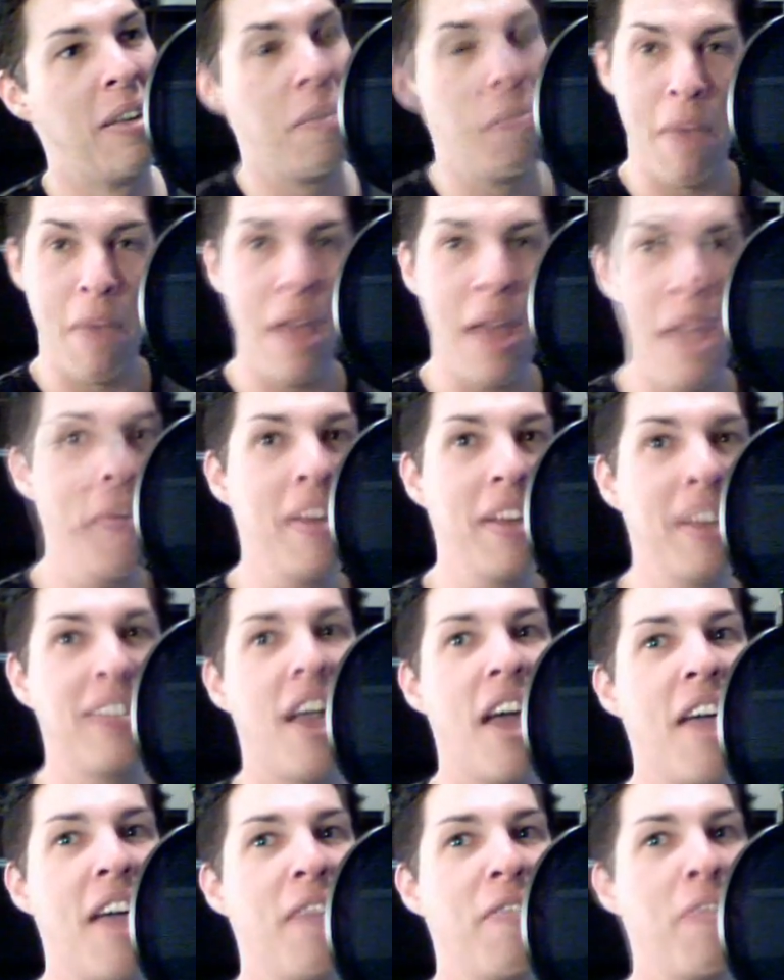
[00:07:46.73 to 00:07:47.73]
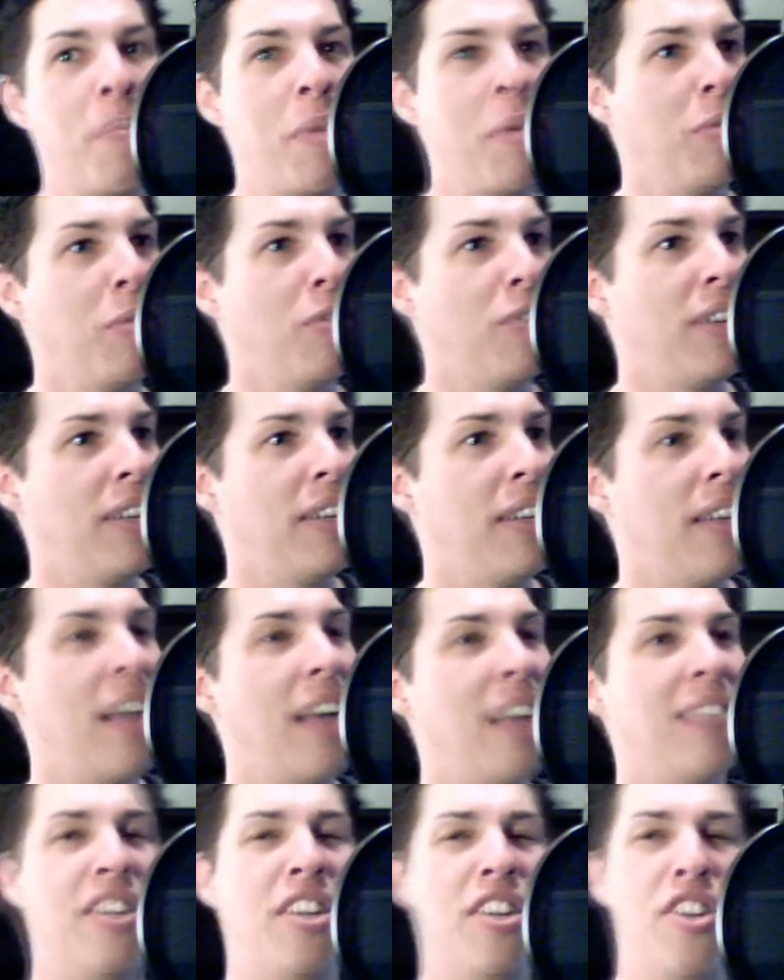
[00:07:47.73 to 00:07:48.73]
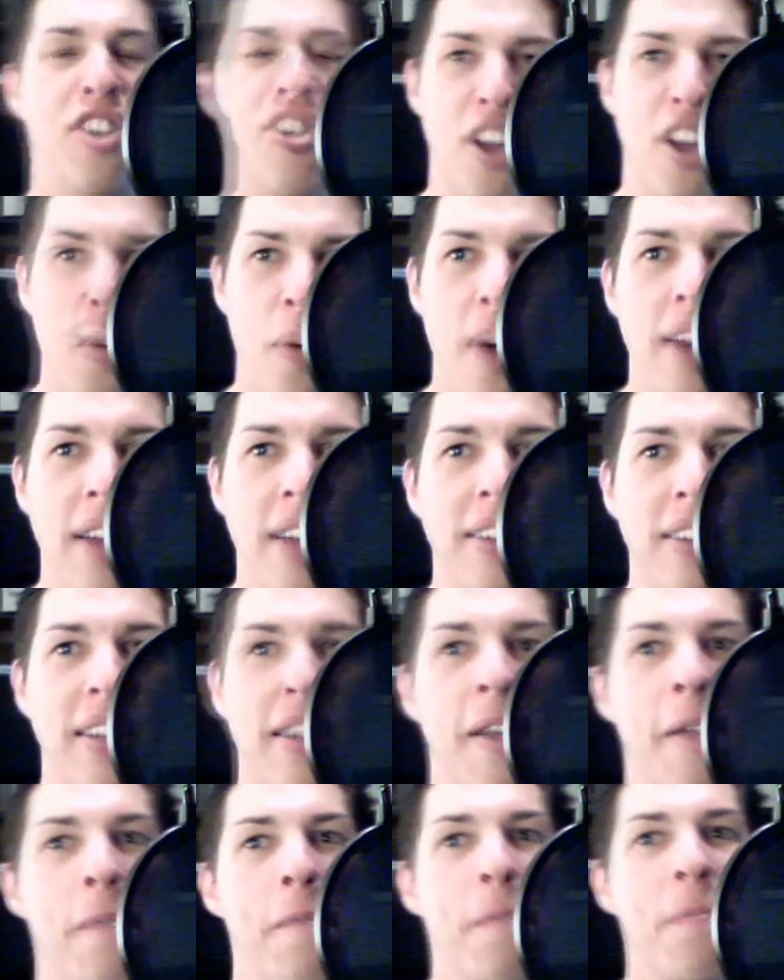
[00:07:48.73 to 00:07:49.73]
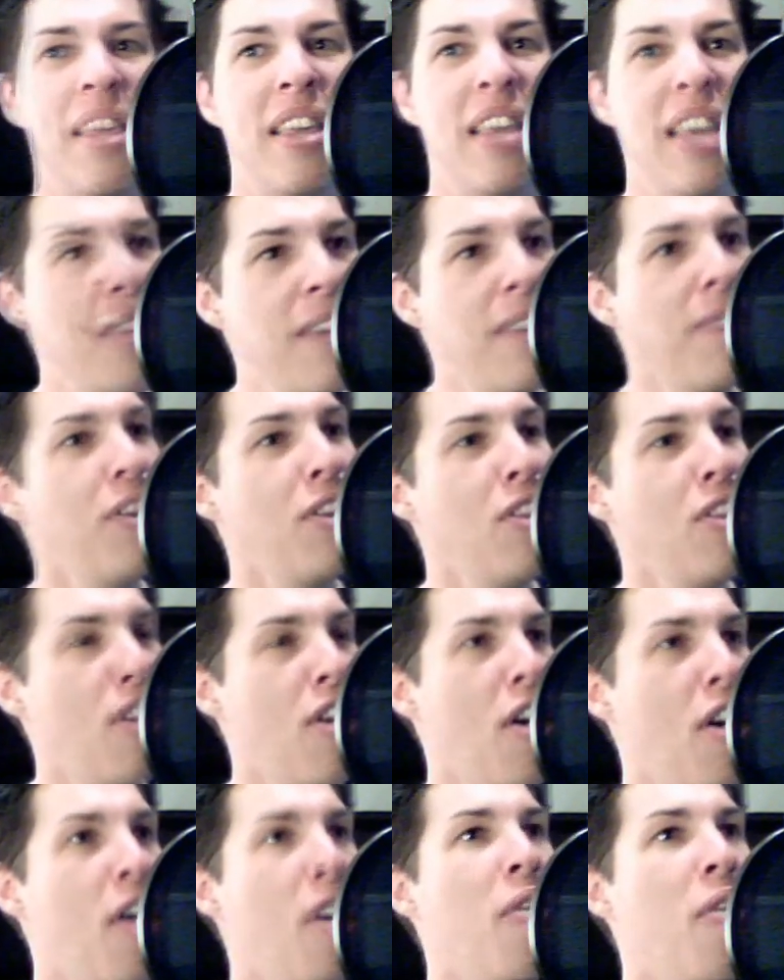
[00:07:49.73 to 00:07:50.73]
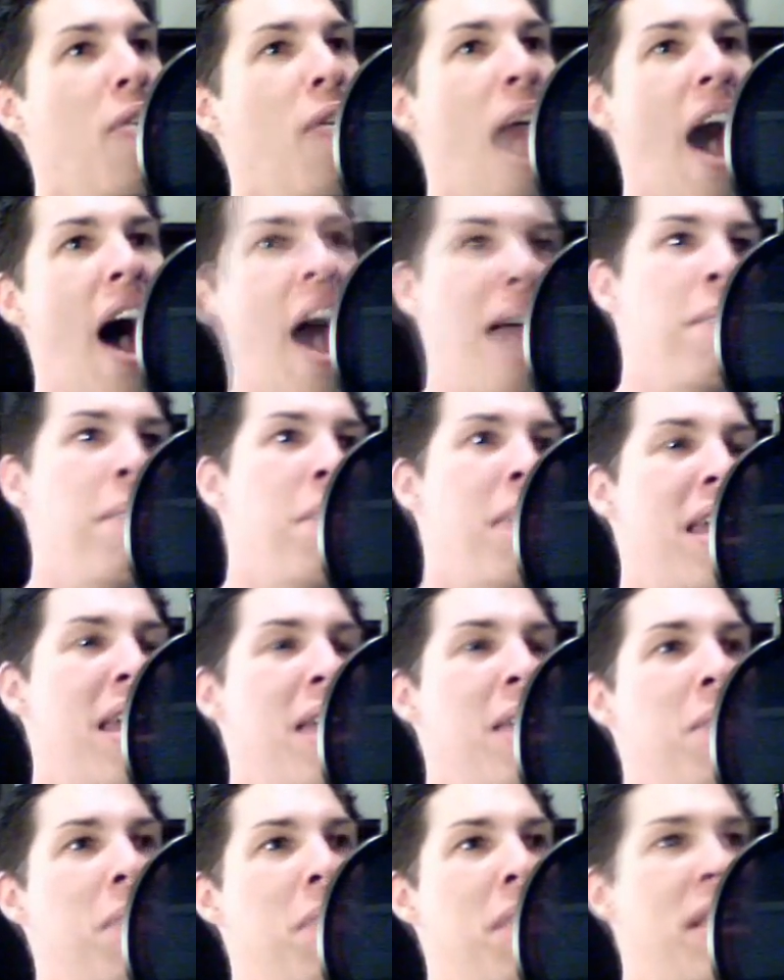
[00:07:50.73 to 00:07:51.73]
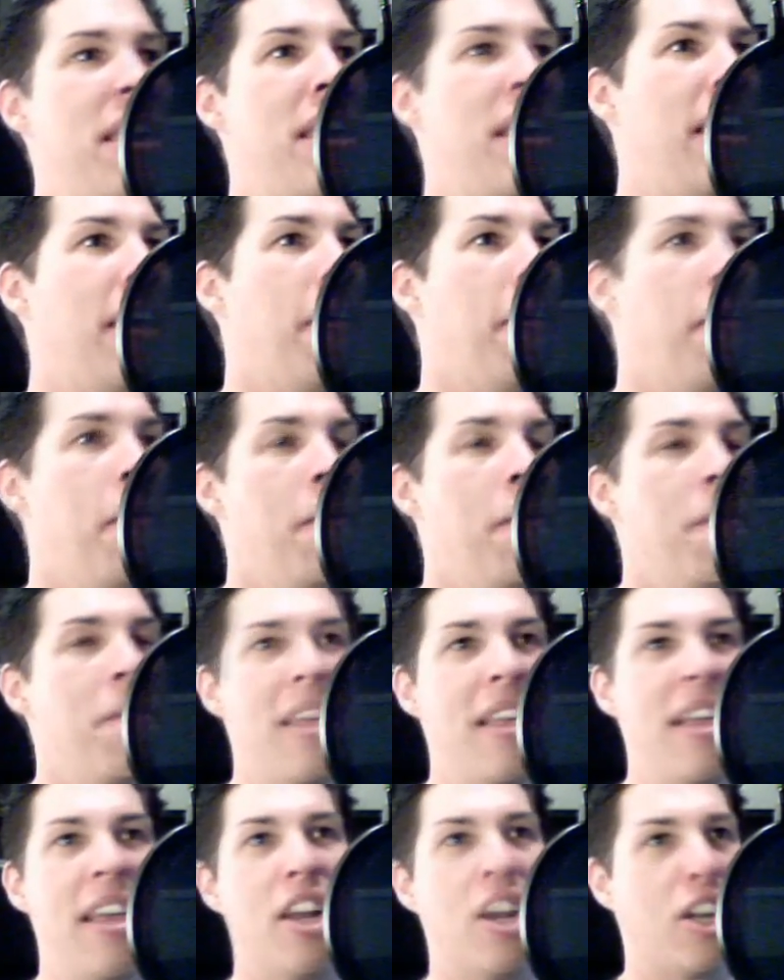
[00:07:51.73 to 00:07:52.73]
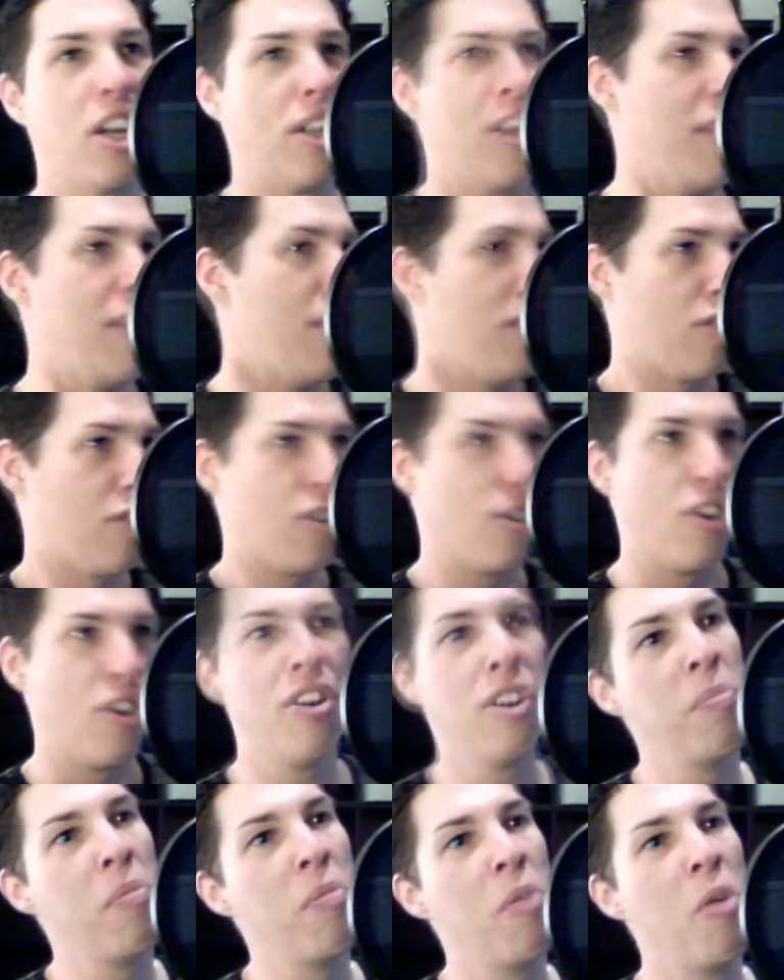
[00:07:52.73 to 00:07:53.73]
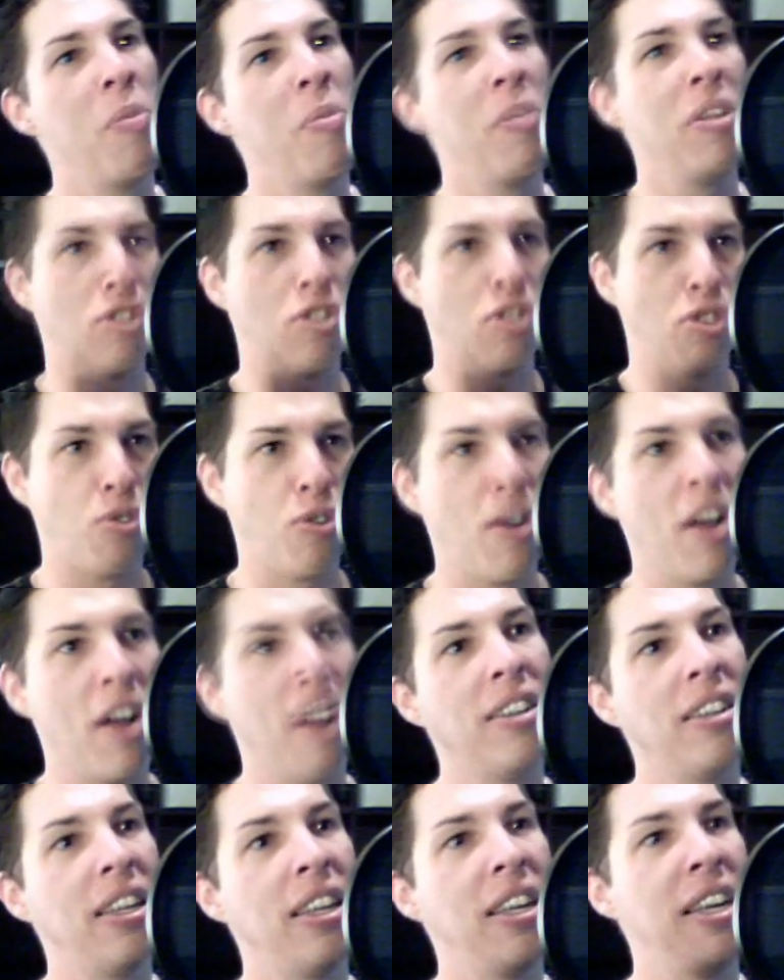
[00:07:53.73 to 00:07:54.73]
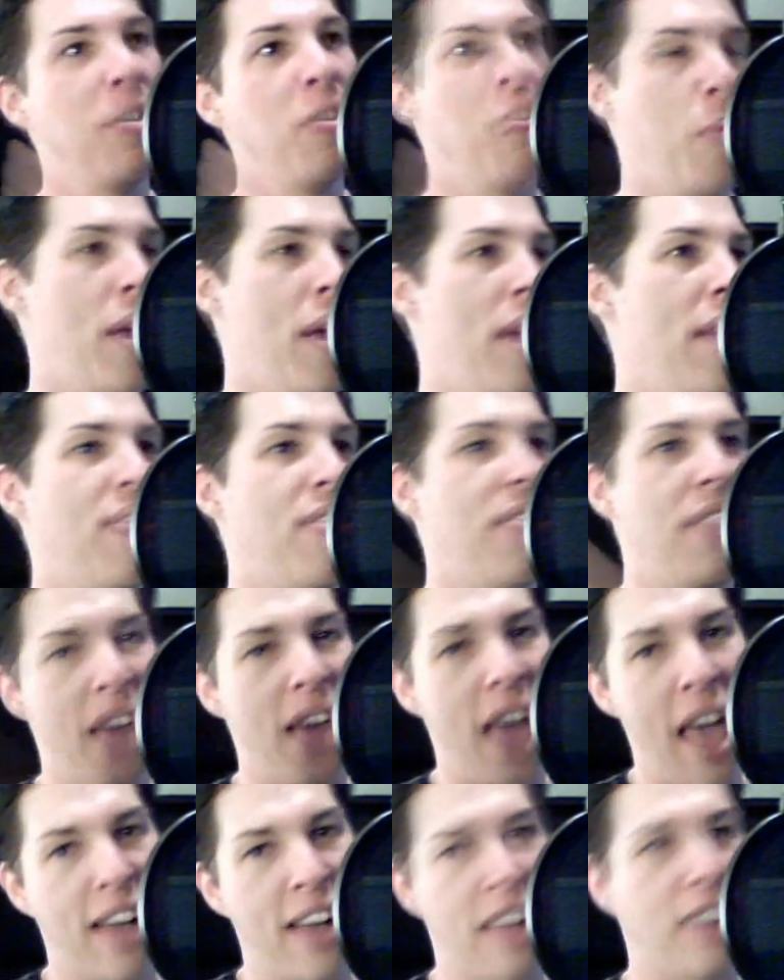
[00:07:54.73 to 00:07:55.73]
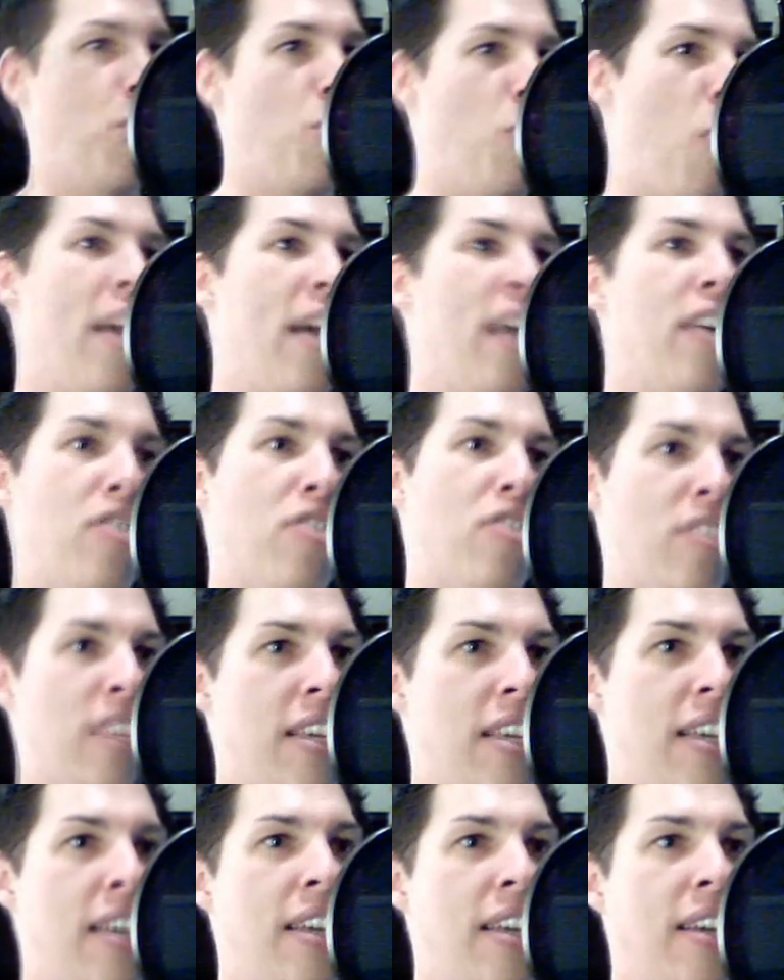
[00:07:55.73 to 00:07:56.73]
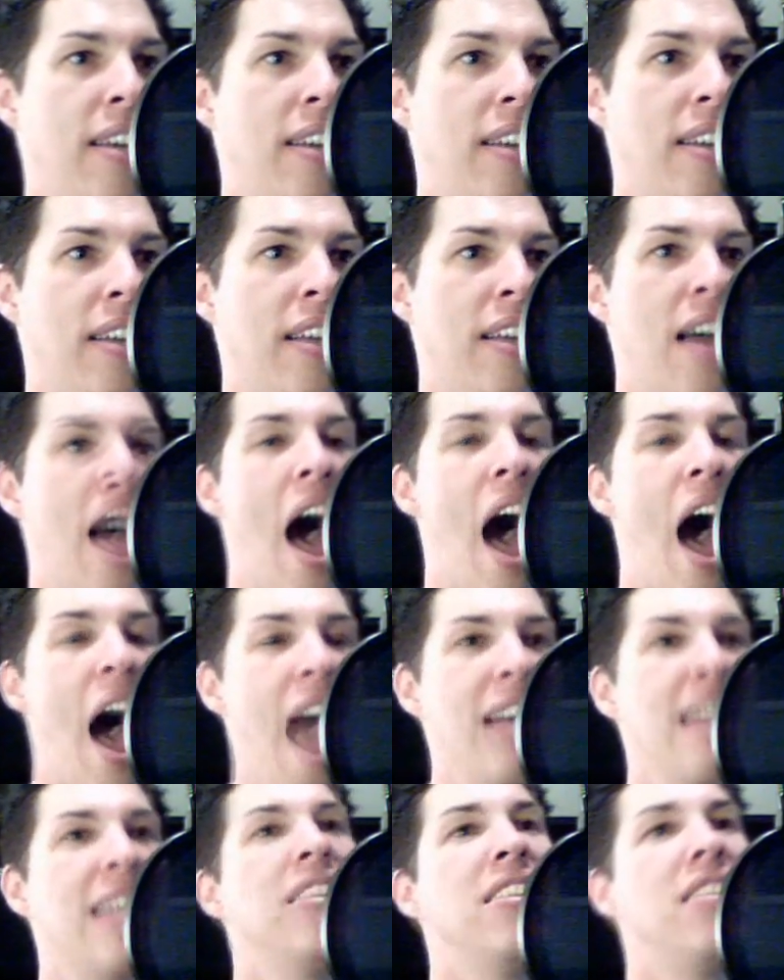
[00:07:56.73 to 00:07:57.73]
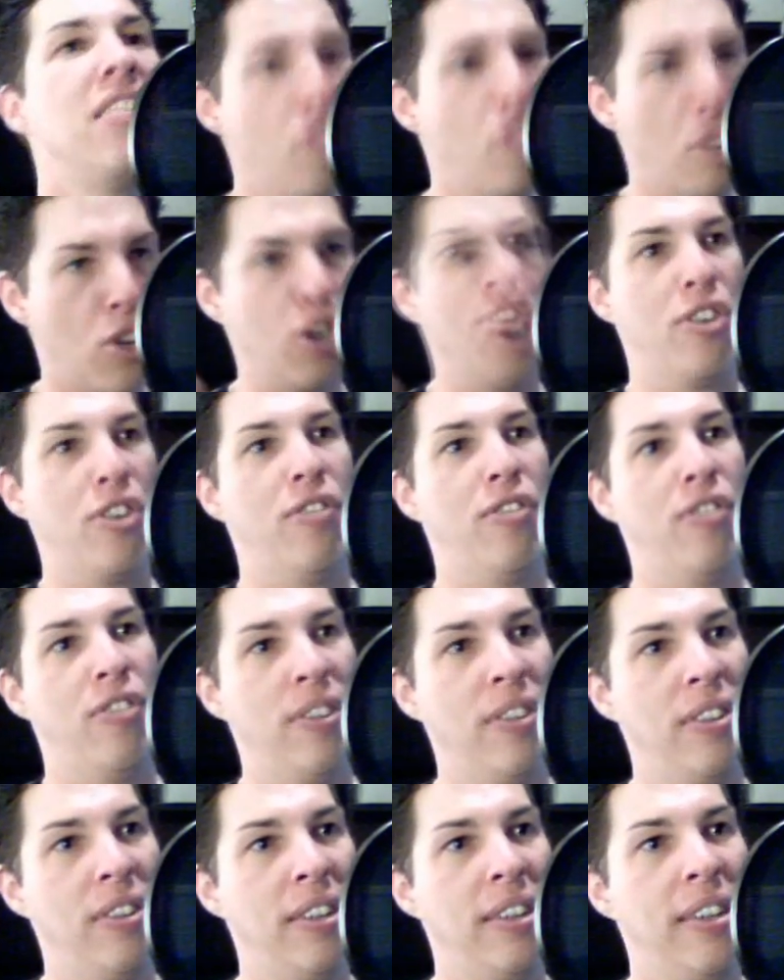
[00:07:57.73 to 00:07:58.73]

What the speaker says: Maybe it's time for people to realize that, you know what? Even though I may be in this current moment struggling with X, Y, or Z, I can serve.